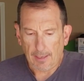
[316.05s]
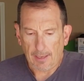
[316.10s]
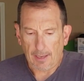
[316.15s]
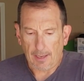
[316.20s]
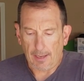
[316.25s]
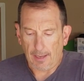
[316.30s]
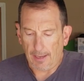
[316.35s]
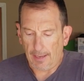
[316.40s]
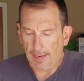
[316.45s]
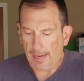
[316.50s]

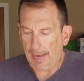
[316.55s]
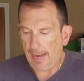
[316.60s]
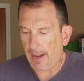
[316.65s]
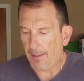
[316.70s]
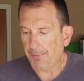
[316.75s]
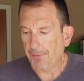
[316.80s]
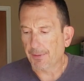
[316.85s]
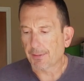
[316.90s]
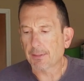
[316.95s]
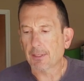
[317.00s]

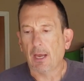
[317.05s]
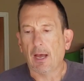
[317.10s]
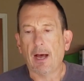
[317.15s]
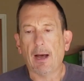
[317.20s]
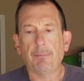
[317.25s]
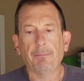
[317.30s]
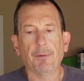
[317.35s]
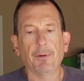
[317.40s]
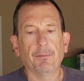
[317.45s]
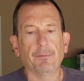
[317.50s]
At the
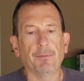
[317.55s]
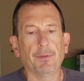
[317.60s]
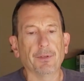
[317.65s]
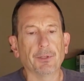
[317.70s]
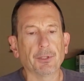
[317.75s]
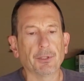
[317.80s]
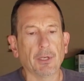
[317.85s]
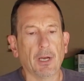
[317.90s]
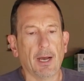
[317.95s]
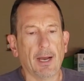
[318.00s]
top of the
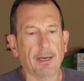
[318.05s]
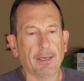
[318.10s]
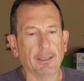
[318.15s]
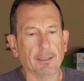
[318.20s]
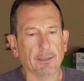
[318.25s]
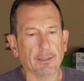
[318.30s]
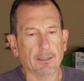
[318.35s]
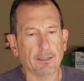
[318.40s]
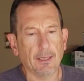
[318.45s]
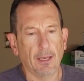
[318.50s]
shock
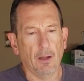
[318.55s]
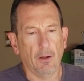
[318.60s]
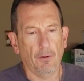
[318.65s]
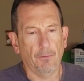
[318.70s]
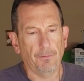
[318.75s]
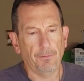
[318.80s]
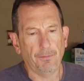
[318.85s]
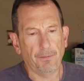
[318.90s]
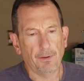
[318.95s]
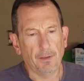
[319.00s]

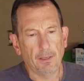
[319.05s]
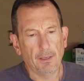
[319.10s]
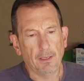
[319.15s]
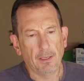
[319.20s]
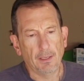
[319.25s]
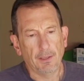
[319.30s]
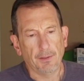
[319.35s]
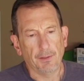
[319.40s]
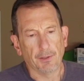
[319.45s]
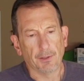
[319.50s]
itself,
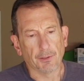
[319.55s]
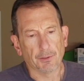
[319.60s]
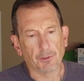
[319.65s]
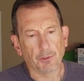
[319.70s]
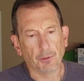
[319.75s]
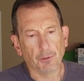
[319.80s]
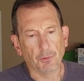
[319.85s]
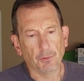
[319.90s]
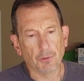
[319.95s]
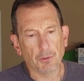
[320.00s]
there are
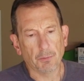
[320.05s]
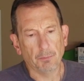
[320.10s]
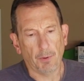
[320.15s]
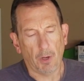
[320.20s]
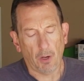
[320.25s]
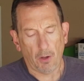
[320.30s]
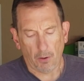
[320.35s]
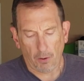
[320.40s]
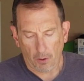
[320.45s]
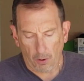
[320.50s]
two
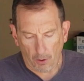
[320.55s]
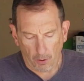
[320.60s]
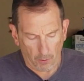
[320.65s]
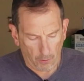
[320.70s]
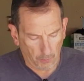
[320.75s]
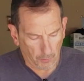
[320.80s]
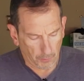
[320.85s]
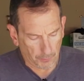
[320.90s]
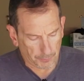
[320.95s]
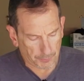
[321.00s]
small
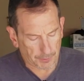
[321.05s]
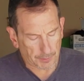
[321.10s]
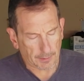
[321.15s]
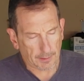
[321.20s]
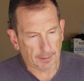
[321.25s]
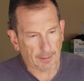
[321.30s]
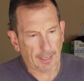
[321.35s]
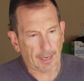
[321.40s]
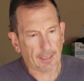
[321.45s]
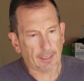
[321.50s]
holes,
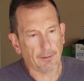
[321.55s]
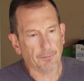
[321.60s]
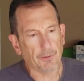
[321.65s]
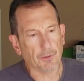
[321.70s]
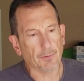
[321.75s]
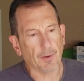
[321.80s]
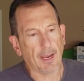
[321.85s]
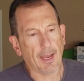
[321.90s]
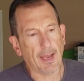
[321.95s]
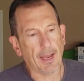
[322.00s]
and that gives
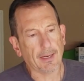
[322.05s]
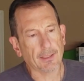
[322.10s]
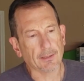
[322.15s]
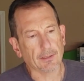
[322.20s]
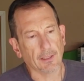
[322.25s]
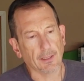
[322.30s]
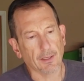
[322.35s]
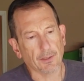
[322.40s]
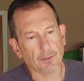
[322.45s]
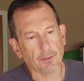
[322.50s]
you
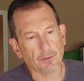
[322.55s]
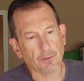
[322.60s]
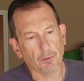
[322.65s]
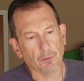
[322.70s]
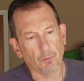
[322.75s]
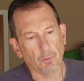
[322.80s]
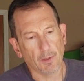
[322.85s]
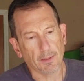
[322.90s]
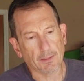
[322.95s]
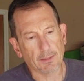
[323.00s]
access
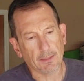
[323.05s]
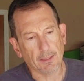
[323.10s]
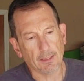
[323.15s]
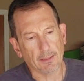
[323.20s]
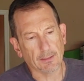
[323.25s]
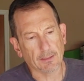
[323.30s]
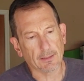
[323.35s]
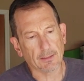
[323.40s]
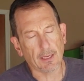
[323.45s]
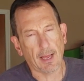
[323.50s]
to what's
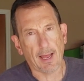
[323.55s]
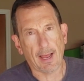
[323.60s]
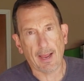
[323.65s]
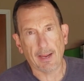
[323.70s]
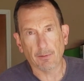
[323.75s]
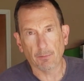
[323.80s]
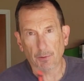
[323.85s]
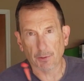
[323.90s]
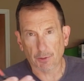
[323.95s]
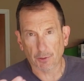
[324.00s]

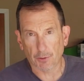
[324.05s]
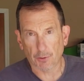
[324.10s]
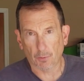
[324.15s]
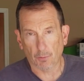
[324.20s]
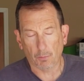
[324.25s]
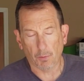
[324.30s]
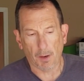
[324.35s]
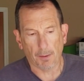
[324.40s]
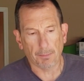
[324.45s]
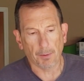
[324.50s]
inside, which is a
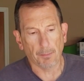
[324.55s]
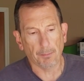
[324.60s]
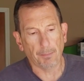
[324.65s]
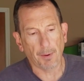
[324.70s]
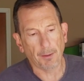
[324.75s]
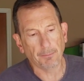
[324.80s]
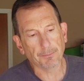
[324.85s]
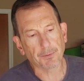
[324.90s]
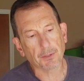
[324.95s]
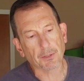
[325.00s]
rubber
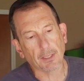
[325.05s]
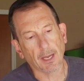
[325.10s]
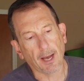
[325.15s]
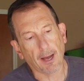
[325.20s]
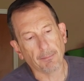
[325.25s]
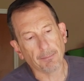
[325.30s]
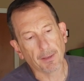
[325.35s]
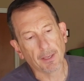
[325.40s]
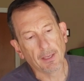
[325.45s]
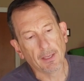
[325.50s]
bump
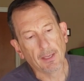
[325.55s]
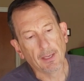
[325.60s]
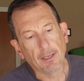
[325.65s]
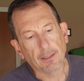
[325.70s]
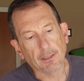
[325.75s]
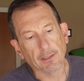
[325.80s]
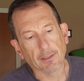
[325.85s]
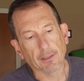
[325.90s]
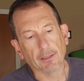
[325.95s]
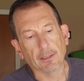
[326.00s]
stop.
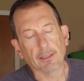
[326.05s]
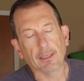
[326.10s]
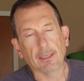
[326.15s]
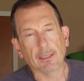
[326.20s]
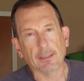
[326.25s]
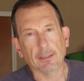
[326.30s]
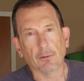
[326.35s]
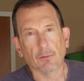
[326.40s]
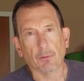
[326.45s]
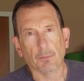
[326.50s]
You're going to
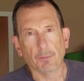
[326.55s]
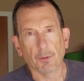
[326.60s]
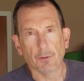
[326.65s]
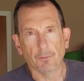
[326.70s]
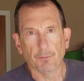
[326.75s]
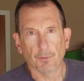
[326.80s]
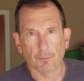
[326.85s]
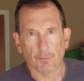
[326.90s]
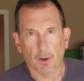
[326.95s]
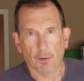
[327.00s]
need to
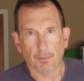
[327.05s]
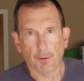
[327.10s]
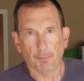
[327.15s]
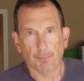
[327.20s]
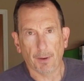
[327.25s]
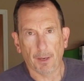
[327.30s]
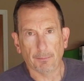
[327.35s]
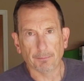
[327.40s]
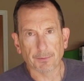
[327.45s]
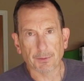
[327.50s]
remove the rubber
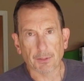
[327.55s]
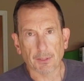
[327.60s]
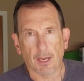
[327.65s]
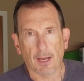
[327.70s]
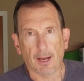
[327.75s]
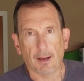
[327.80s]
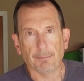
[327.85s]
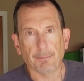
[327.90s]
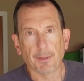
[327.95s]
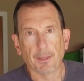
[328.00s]
bump
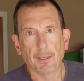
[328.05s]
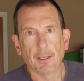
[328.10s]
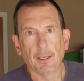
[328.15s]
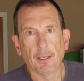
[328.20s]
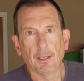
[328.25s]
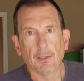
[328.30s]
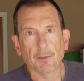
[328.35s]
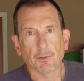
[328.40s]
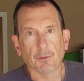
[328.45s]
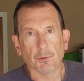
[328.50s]
stop
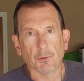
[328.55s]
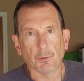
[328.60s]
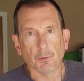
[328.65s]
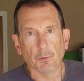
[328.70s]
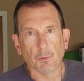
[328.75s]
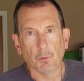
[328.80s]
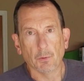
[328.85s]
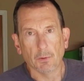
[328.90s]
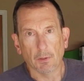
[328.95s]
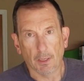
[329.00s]

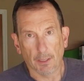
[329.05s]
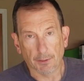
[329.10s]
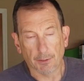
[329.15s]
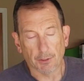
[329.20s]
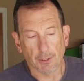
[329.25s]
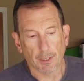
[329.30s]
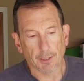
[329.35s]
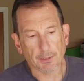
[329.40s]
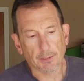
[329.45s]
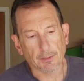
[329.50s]
to
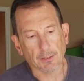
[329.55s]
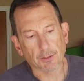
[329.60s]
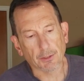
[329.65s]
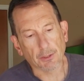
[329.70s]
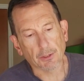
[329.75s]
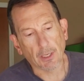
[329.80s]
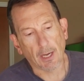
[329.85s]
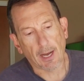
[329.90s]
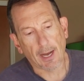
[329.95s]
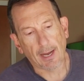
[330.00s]
adjust the
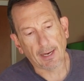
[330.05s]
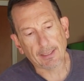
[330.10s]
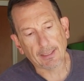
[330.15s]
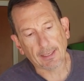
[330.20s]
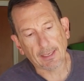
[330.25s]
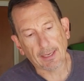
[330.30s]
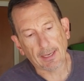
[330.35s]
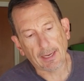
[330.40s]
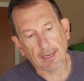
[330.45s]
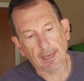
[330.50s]
shock,
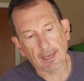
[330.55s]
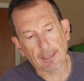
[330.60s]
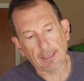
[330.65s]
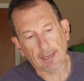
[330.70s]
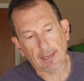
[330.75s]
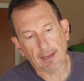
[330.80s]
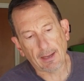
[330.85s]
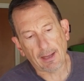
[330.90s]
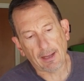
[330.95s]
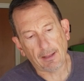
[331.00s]
and
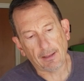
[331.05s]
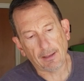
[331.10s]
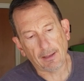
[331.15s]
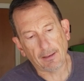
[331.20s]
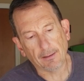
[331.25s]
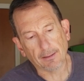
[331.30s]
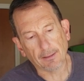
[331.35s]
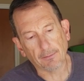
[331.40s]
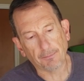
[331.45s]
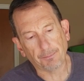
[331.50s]

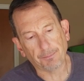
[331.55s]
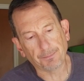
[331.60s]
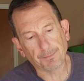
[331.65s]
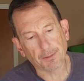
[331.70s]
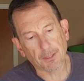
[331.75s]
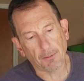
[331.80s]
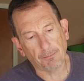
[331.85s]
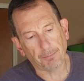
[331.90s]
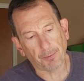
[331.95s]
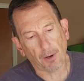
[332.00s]
I'll give
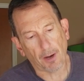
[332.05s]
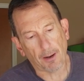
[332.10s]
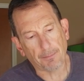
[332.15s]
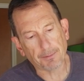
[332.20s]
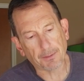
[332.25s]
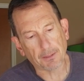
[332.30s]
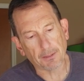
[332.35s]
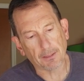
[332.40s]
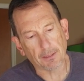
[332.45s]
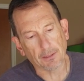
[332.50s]
some
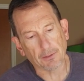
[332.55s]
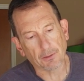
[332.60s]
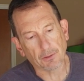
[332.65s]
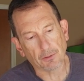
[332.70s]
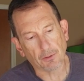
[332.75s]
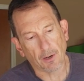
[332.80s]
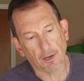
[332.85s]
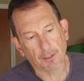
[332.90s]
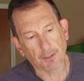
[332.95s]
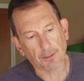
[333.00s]
props to the
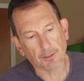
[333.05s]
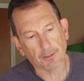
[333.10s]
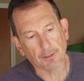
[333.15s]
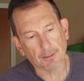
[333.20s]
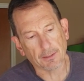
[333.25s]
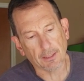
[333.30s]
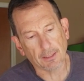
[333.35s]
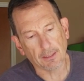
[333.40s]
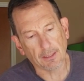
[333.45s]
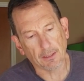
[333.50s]

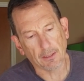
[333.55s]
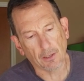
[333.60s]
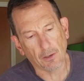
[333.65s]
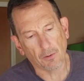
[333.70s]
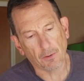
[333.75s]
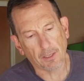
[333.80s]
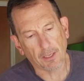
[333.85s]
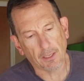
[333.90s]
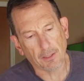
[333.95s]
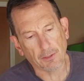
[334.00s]
instructions. They did an
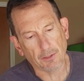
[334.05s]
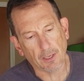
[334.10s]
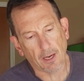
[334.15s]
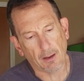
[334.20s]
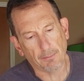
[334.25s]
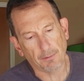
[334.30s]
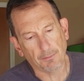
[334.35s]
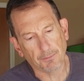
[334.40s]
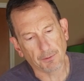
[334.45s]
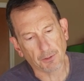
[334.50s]
okay
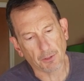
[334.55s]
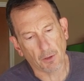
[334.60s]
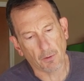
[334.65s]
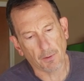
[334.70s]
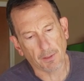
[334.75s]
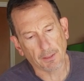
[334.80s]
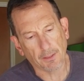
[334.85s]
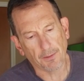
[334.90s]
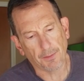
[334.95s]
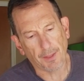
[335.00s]
job of
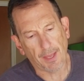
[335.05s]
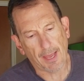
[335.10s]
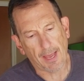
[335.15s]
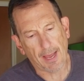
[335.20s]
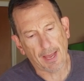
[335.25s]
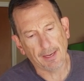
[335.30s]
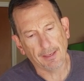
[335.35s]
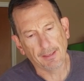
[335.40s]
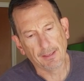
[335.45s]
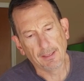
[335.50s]
showing you
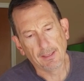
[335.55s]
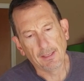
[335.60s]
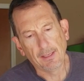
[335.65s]
that.